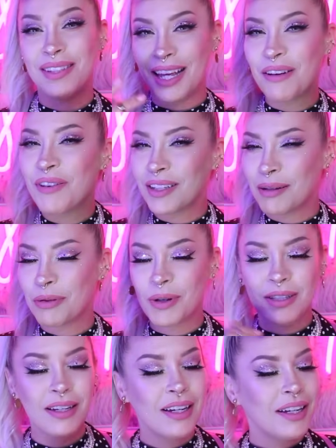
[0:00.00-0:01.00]
See how fucked up it
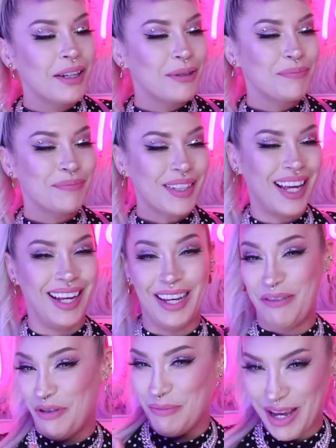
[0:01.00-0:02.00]
was?
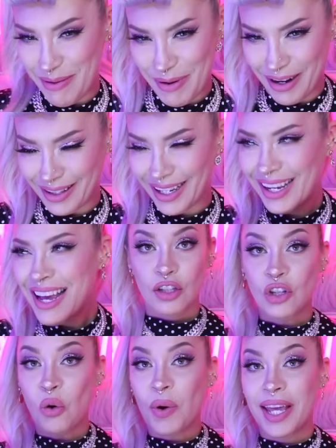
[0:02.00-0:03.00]
For me, apparently.
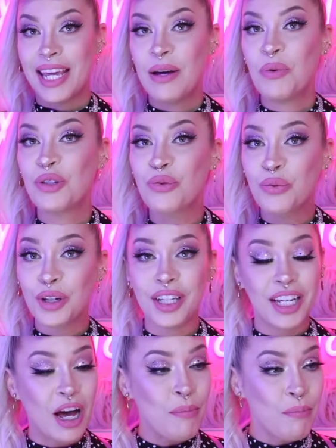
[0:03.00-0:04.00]
So it was
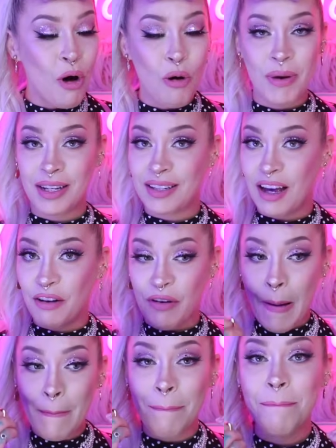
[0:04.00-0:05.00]
really a moment of
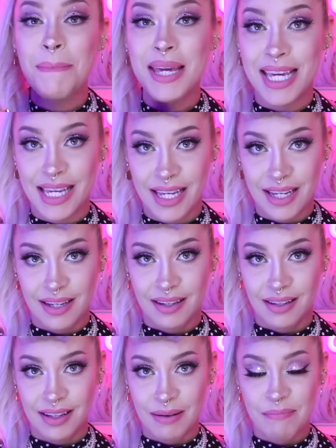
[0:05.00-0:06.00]
me
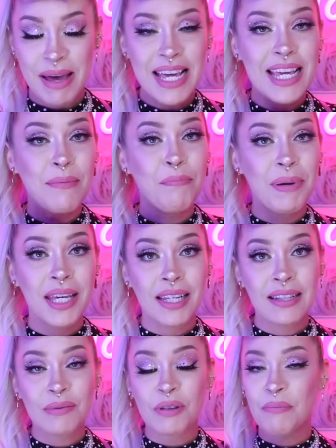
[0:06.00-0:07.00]
making
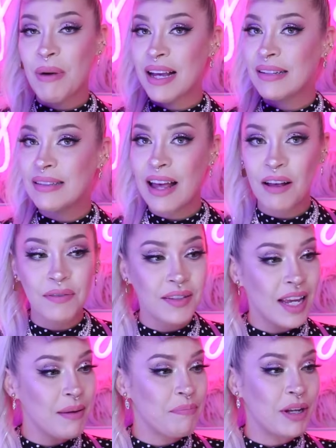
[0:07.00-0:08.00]
peace with myself,
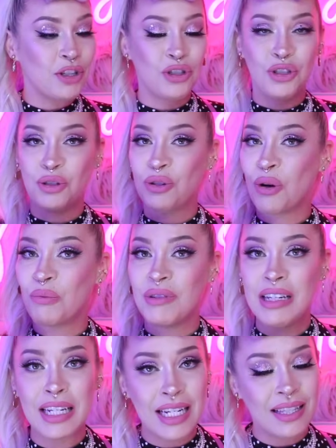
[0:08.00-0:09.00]
saying, bitch, you
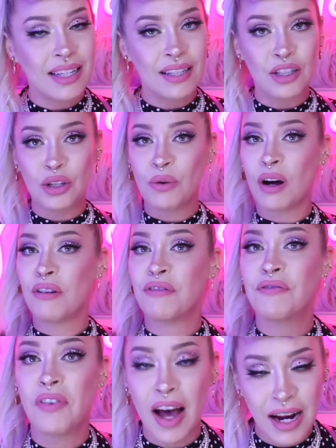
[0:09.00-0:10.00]
don't need this. You are
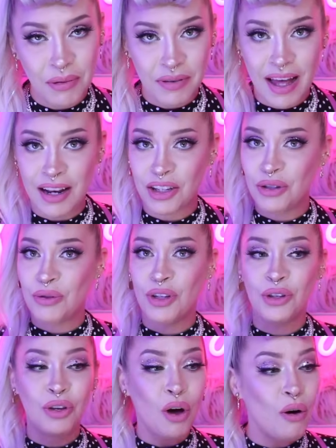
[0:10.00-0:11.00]
fine without it. You
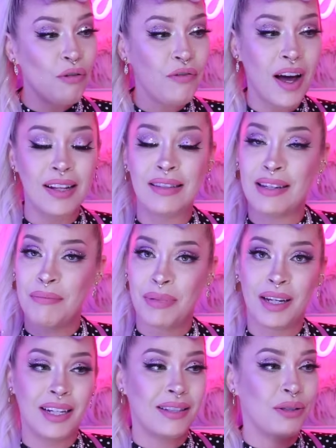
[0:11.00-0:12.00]
can go find
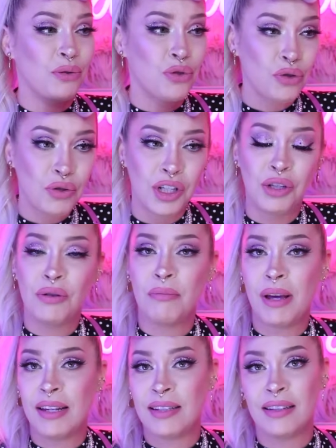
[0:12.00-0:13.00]
somebody to treat you
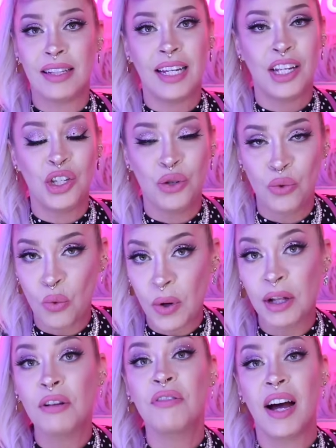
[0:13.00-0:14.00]
amazingly, and you
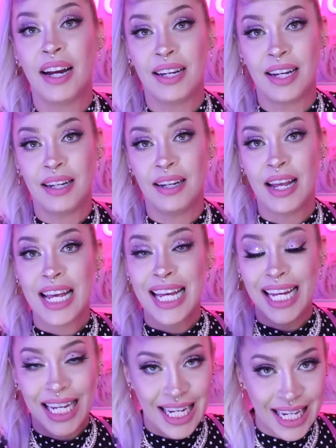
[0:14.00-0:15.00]
will find it.
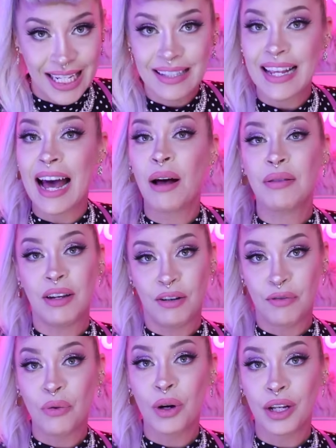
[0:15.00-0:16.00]
It is out
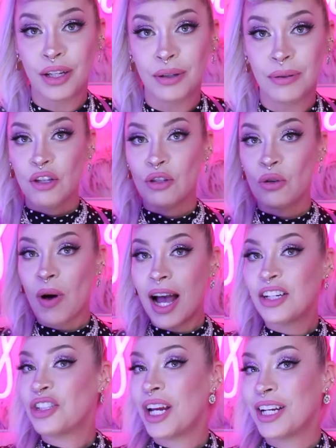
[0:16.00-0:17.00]
there for you. So
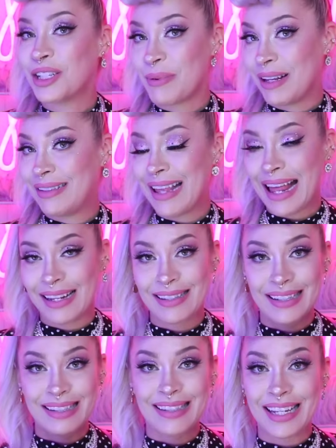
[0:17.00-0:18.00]
I changed my status
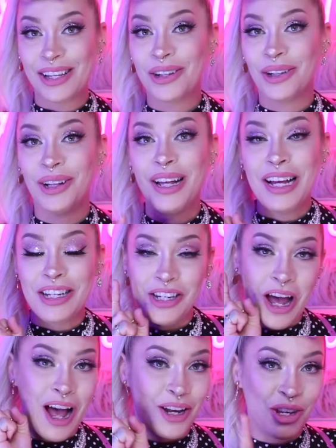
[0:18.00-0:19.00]
to single,
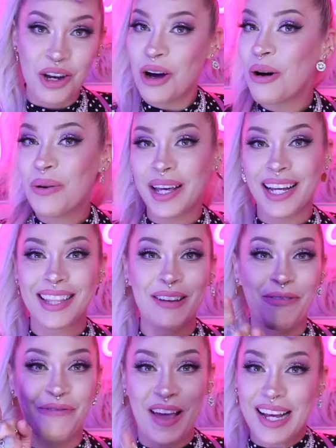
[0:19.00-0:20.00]
not knowing
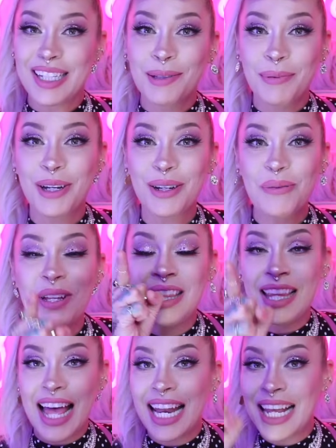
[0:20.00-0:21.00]
that Facebook would
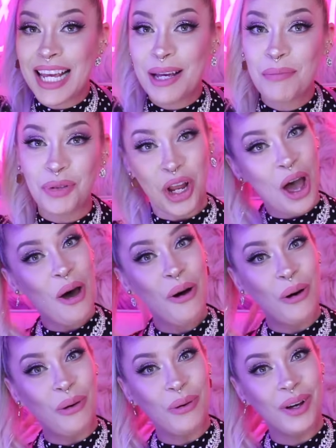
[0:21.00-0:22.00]
let him
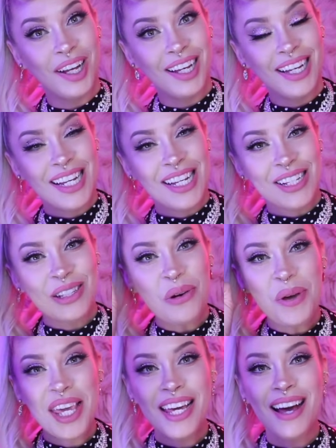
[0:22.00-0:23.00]
know. So
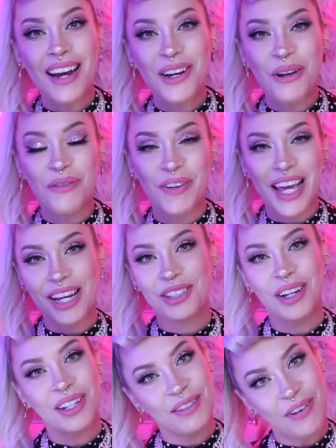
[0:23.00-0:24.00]
he got a
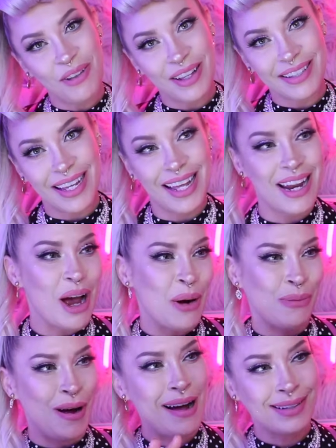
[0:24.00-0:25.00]
notification on his phone that said,
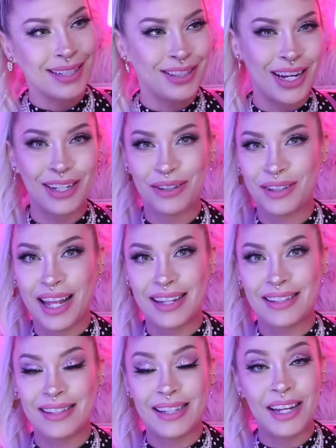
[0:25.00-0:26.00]
Roxy changed her
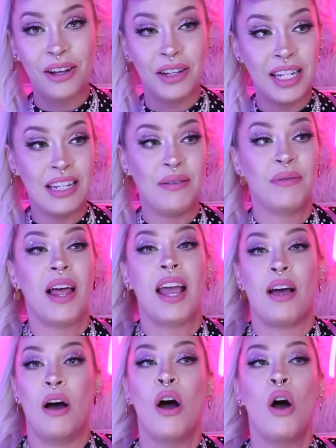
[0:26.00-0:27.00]
status to single. And he
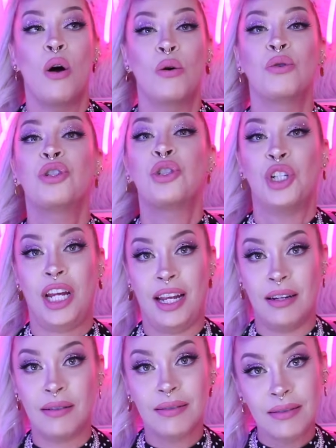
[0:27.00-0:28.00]
like, oh
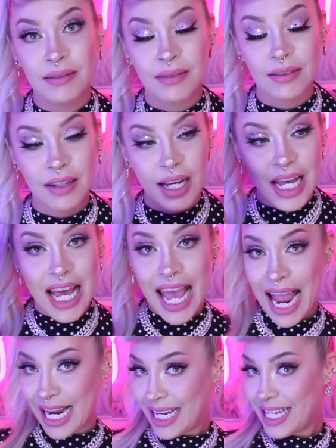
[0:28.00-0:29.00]
shit.
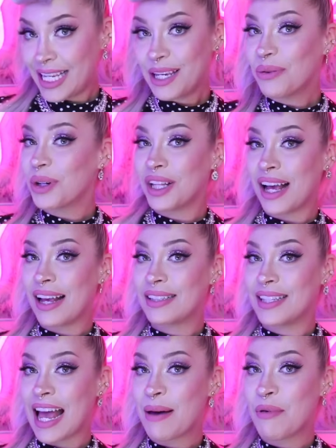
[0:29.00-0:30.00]
And he realized
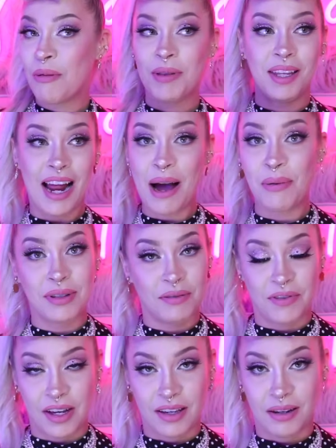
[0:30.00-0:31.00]
in that moment that I
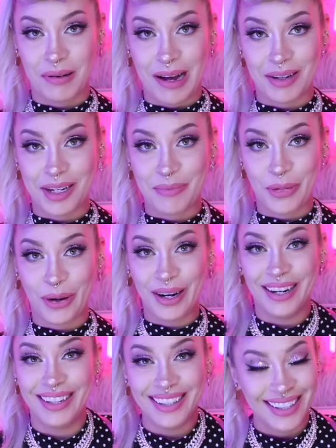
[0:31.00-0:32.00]
wasn't fucking around anymore.
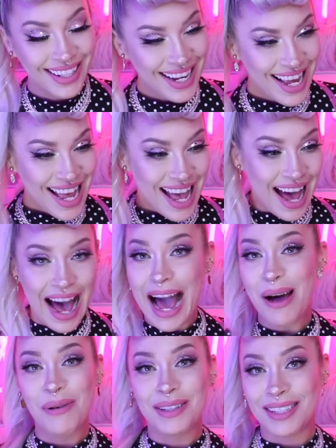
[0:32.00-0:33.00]

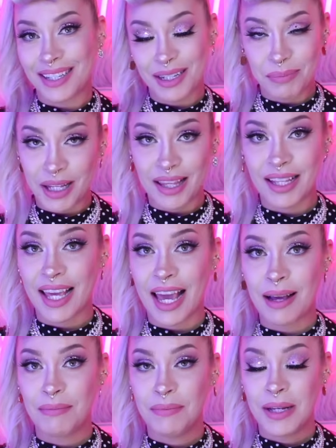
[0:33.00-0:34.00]
I wasn't going to play the
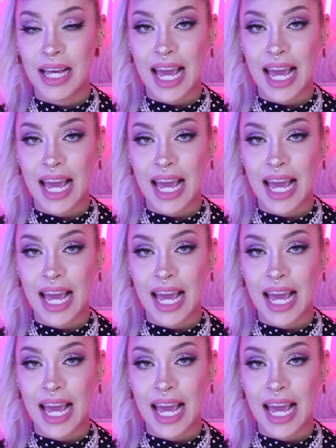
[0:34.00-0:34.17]
game.